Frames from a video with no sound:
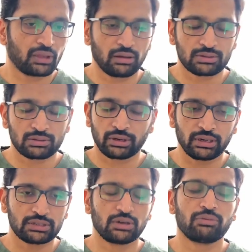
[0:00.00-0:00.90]

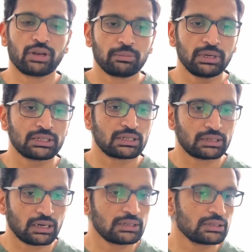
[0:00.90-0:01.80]
It's a
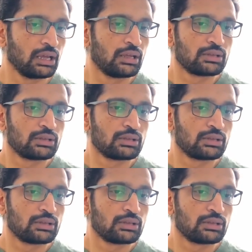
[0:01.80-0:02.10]
task.